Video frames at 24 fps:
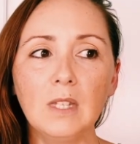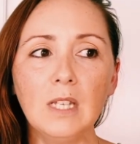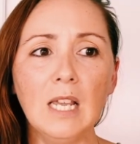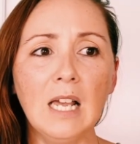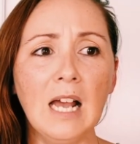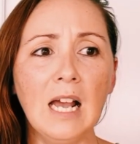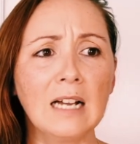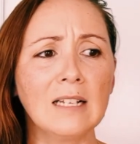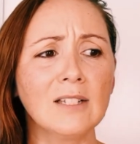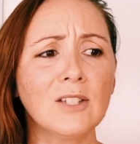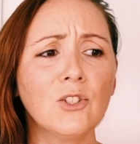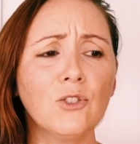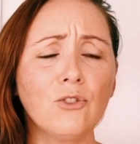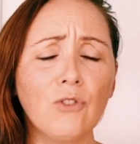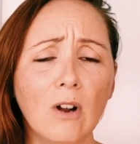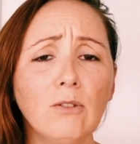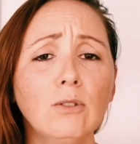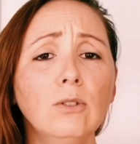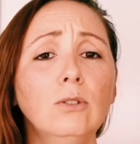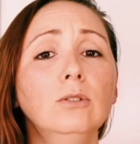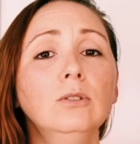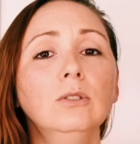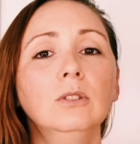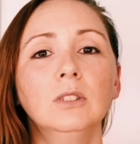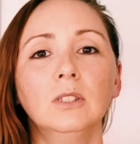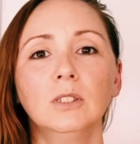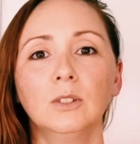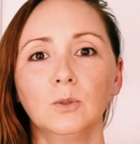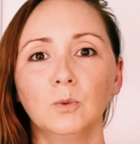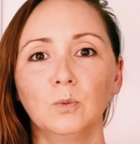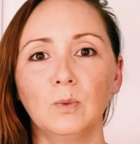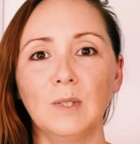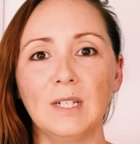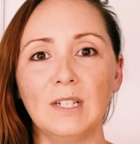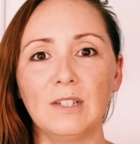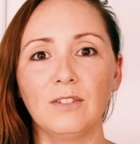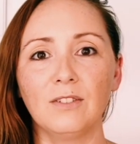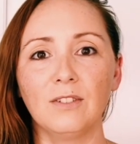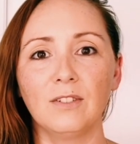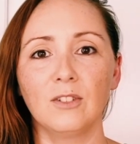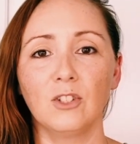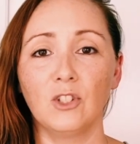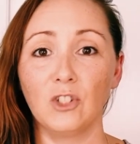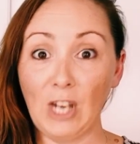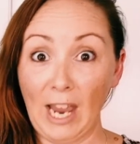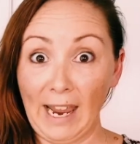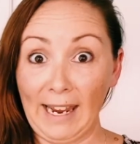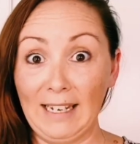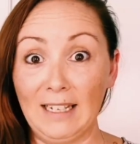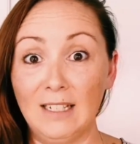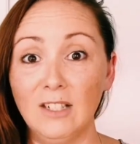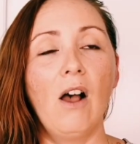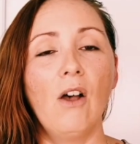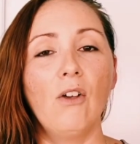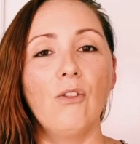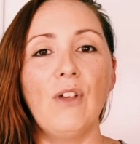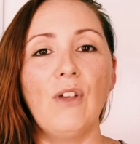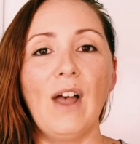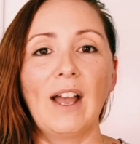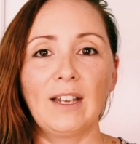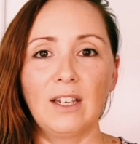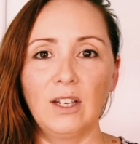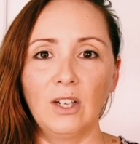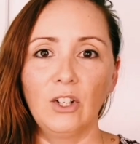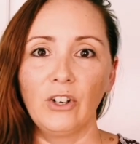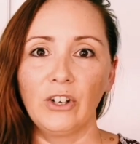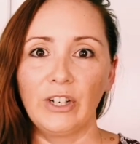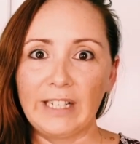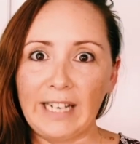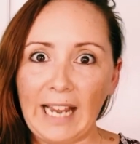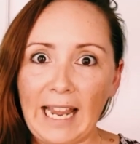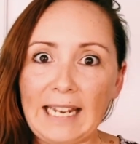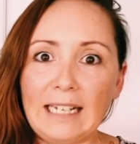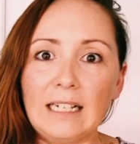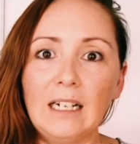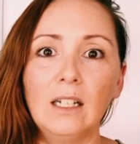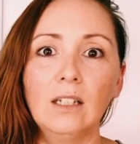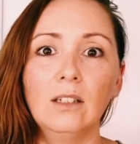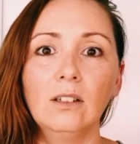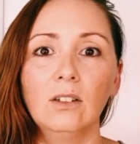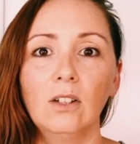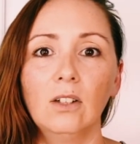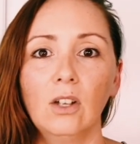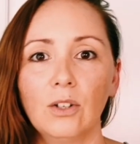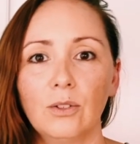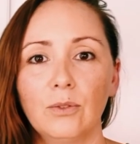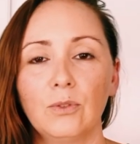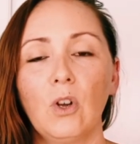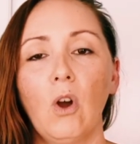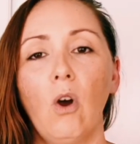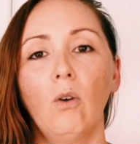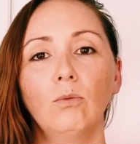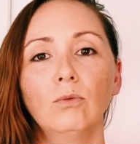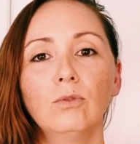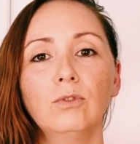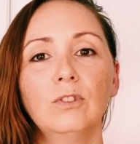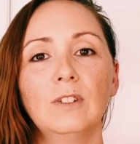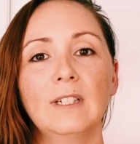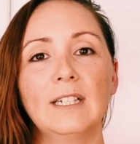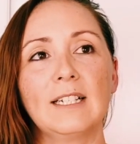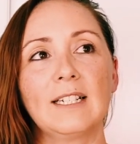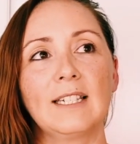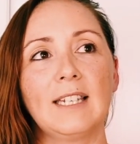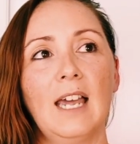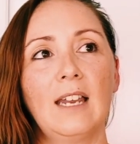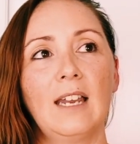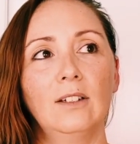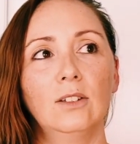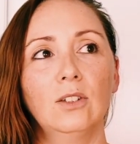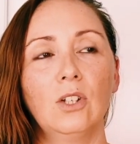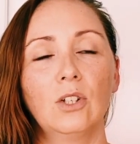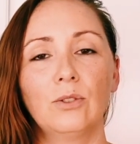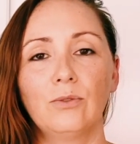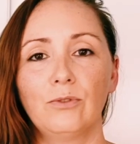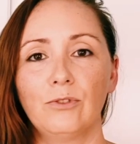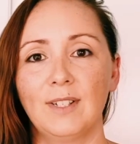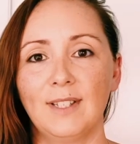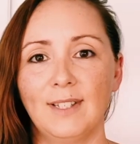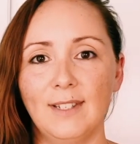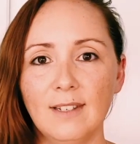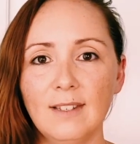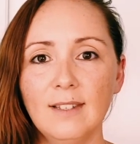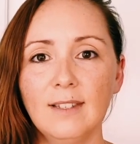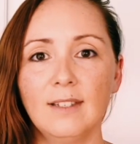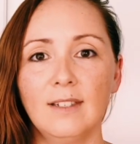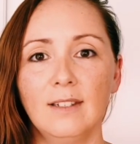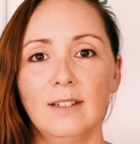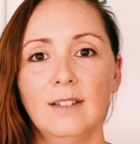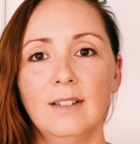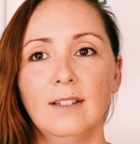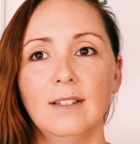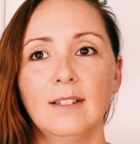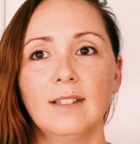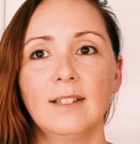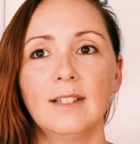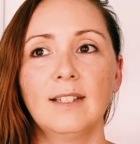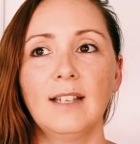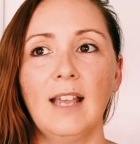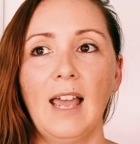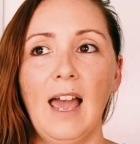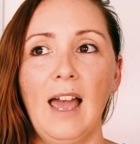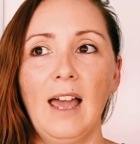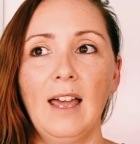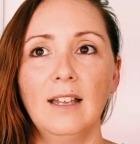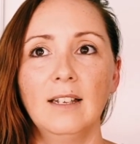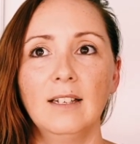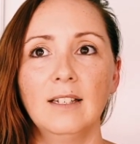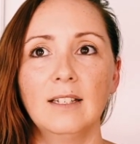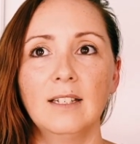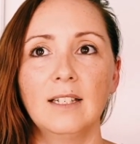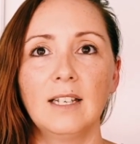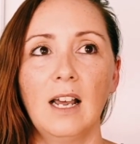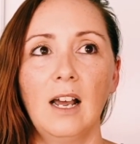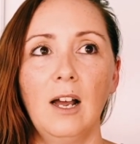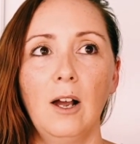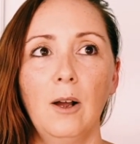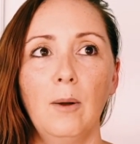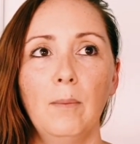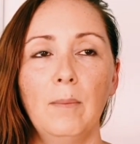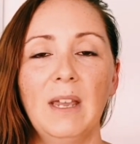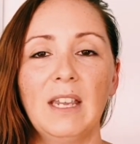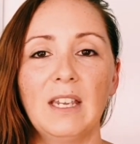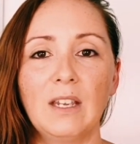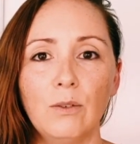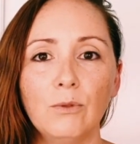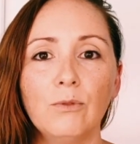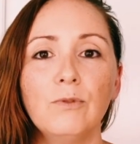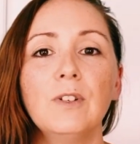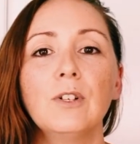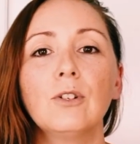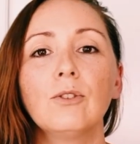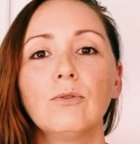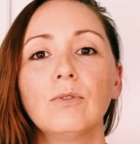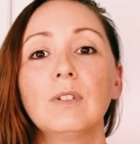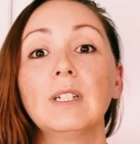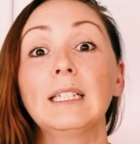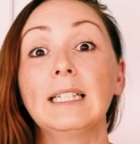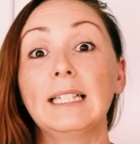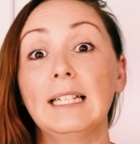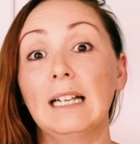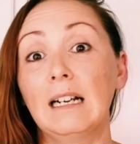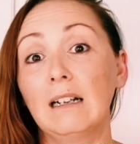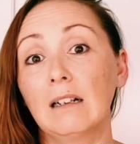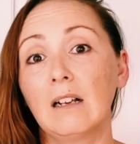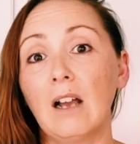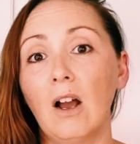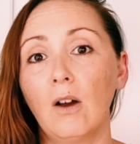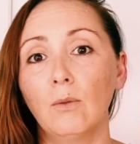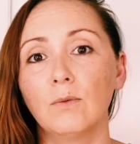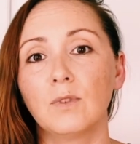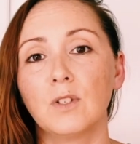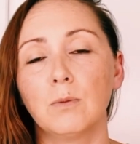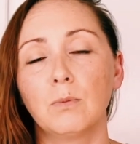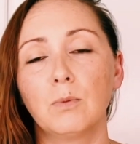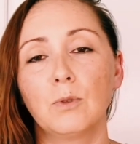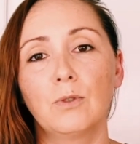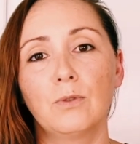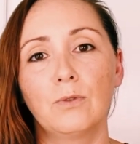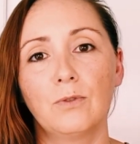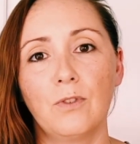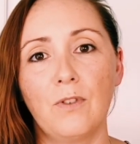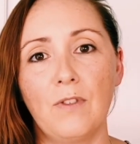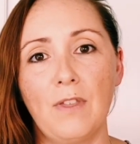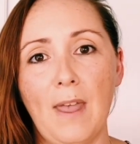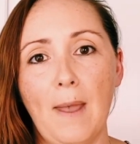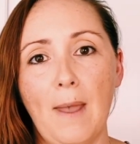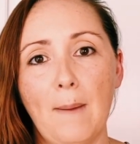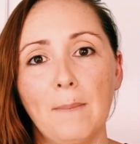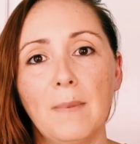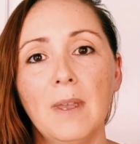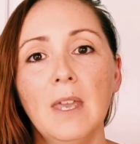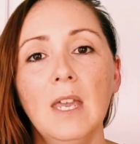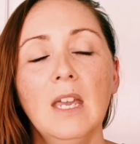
struggle with change. That can create a lot of conflict and a lot of resistance, and it can feel really uncomfortable for them.